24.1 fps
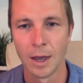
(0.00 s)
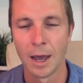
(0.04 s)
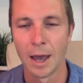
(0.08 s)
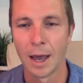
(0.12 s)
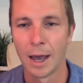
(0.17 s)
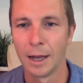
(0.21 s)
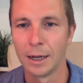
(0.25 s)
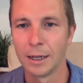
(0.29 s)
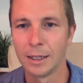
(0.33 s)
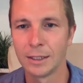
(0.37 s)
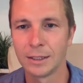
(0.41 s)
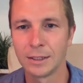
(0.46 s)

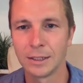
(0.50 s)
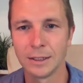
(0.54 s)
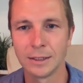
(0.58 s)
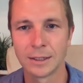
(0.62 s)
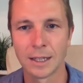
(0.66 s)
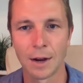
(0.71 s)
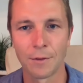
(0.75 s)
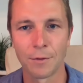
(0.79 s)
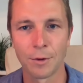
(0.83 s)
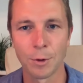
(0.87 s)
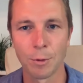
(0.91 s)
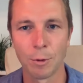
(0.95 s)
And he sees
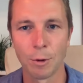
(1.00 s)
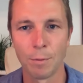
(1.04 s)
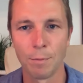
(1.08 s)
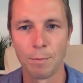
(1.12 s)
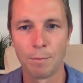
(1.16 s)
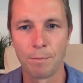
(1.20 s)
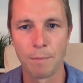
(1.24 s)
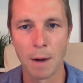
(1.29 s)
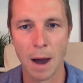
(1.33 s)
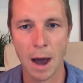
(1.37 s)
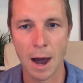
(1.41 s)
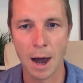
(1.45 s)

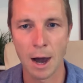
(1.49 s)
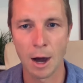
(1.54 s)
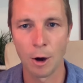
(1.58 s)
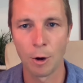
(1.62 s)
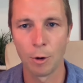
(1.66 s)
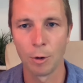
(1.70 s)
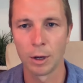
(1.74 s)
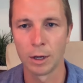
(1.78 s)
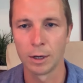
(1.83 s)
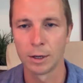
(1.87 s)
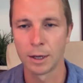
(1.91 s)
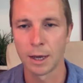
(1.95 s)
everyone
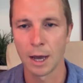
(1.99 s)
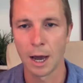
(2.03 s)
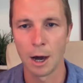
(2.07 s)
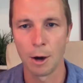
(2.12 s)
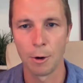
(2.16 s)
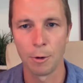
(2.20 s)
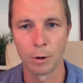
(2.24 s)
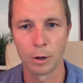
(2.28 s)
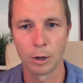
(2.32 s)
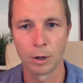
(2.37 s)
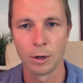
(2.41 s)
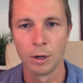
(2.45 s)
bow and
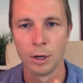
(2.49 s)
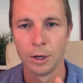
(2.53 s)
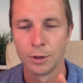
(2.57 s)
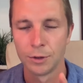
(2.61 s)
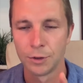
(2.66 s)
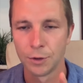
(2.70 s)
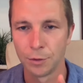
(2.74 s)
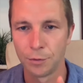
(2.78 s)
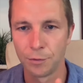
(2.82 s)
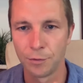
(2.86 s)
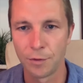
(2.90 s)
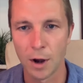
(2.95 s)
cower
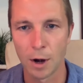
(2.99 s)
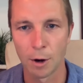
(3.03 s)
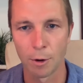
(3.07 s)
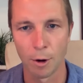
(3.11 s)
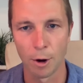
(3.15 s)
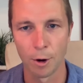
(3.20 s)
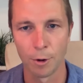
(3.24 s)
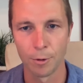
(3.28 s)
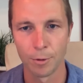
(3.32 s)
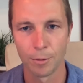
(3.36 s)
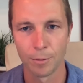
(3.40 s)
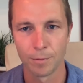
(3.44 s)
to
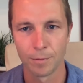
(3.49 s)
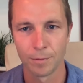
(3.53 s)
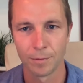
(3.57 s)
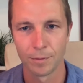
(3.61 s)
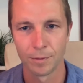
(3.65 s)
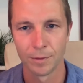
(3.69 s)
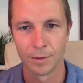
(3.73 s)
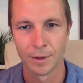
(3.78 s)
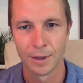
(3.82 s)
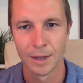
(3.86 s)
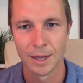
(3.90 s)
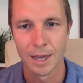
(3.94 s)
Pharaoh.
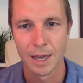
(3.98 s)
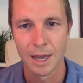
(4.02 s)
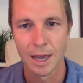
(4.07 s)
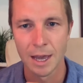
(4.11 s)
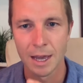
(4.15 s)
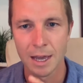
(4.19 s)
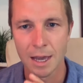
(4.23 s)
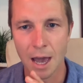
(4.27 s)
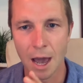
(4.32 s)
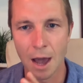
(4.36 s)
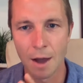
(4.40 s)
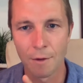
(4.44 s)

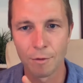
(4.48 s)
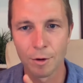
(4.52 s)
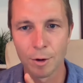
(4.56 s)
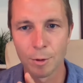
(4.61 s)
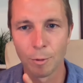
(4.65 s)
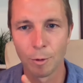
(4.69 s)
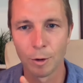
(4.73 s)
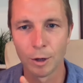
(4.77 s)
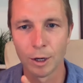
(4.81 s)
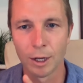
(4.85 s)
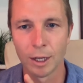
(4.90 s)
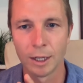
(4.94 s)

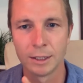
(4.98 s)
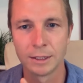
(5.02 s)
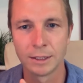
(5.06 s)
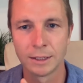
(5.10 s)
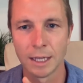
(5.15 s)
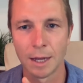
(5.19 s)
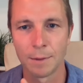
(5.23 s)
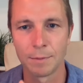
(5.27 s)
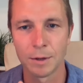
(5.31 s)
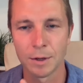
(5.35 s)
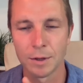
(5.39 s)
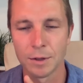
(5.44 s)
Everyone
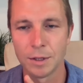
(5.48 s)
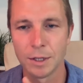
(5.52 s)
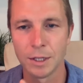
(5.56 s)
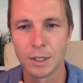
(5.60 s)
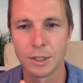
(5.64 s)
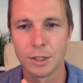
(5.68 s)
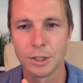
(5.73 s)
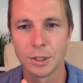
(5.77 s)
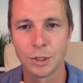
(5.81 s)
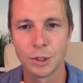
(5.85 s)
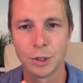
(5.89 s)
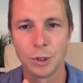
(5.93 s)
except
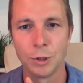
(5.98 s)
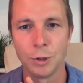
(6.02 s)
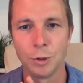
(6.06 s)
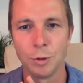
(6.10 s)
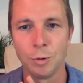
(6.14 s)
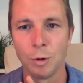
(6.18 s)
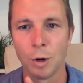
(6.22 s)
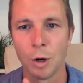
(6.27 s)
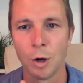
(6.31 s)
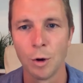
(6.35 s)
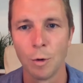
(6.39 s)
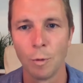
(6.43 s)
these
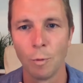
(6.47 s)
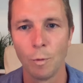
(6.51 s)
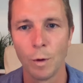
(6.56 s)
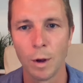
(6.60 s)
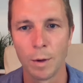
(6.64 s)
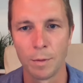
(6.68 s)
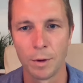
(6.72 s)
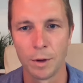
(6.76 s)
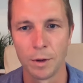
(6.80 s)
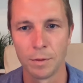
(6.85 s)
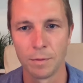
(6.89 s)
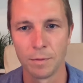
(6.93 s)
two
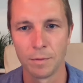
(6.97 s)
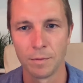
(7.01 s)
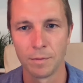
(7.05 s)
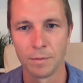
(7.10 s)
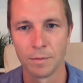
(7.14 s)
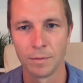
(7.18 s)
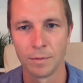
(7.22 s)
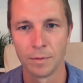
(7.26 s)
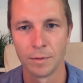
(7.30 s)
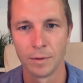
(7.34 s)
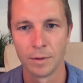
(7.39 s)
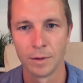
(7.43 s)
women.
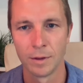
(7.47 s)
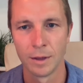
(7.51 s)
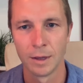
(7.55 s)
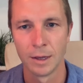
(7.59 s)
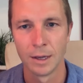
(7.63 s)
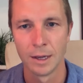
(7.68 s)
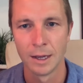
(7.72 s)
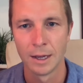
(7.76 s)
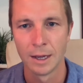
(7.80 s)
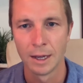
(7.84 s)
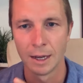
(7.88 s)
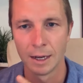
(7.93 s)

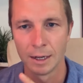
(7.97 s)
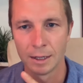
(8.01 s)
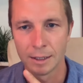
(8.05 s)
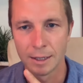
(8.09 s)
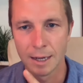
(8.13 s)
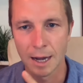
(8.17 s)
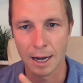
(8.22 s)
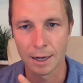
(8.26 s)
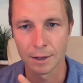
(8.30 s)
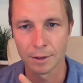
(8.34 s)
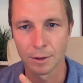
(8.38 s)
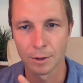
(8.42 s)
And
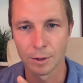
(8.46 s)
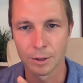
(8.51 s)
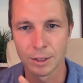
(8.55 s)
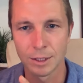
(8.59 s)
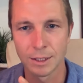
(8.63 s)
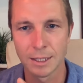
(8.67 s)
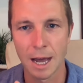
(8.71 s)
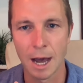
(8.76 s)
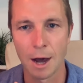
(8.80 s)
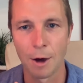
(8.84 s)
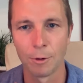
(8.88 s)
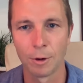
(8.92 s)
God looks
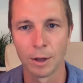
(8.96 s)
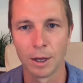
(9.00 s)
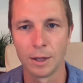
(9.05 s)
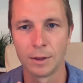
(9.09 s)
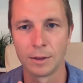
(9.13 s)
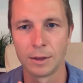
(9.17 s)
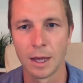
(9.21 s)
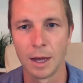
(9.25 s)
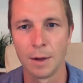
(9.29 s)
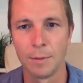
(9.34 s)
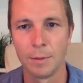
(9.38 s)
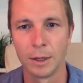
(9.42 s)
down at
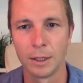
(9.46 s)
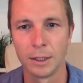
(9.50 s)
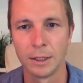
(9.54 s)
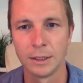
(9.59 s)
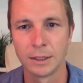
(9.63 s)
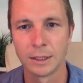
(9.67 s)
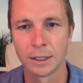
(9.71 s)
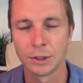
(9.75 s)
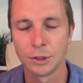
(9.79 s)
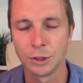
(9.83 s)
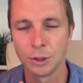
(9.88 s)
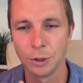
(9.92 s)
them and he
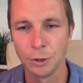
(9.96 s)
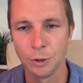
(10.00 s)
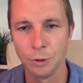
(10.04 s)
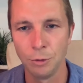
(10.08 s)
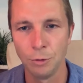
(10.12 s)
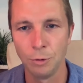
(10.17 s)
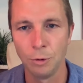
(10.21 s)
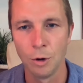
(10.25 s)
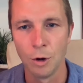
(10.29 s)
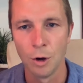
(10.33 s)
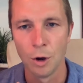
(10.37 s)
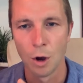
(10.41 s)
says,
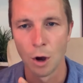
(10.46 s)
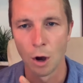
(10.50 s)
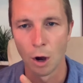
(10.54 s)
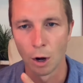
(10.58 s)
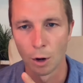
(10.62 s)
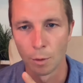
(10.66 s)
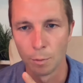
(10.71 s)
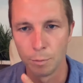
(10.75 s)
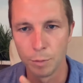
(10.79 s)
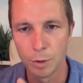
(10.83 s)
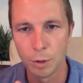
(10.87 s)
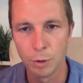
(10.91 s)
you are
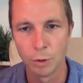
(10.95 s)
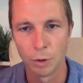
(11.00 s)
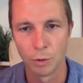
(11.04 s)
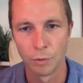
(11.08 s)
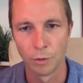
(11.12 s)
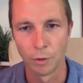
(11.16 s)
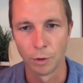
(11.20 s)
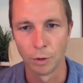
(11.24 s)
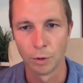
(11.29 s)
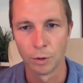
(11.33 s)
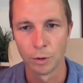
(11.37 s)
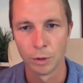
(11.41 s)

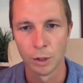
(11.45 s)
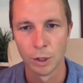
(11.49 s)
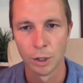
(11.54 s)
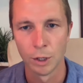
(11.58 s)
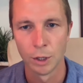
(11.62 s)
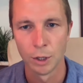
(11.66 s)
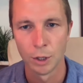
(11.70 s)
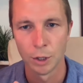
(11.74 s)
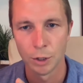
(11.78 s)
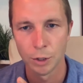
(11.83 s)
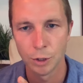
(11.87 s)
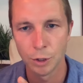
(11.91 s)
beautiful.
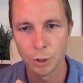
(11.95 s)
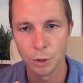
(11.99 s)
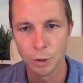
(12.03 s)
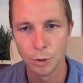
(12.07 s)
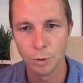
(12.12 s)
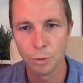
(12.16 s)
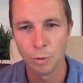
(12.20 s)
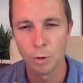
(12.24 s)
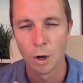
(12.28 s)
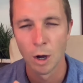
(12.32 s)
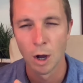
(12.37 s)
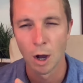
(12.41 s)

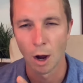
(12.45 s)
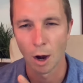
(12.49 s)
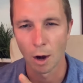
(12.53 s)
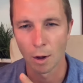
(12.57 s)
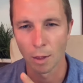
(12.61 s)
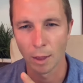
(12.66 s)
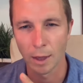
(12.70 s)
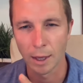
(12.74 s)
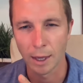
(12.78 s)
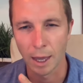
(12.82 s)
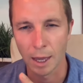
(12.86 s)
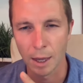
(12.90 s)
You are
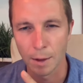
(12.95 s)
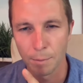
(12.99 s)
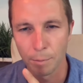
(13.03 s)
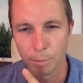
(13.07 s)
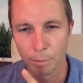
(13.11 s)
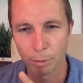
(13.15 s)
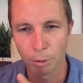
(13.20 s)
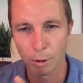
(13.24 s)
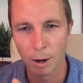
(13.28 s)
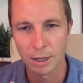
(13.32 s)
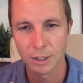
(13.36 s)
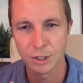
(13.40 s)
like a
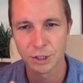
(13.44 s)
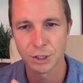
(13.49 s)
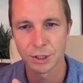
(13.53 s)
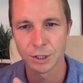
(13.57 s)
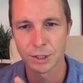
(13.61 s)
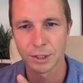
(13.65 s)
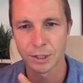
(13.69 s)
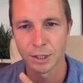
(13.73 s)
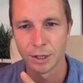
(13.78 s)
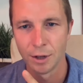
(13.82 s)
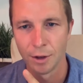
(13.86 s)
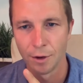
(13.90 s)

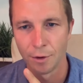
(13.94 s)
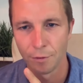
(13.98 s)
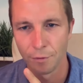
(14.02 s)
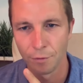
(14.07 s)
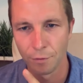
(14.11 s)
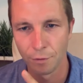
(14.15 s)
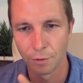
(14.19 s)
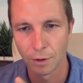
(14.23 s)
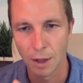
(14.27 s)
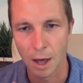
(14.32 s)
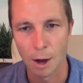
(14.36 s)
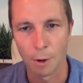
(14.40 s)
precious
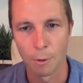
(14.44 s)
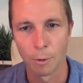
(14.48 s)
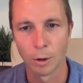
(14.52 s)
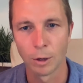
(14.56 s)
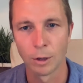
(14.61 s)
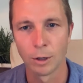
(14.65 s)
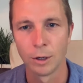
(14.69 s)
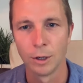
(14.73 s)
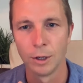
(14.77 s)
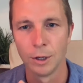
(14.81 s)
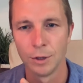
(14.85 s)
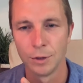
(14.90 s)

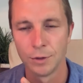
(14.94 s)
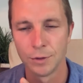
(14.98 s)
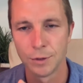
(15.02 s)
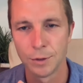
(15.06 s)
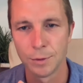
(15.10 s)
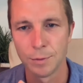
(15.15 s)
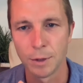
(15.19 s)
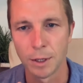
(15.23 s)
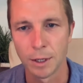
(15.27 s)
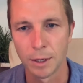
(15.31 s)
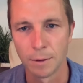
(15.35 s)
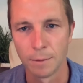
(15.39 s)
flower to
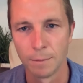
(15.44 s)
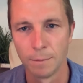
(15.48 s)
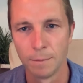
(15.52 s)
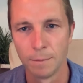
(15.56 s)
me.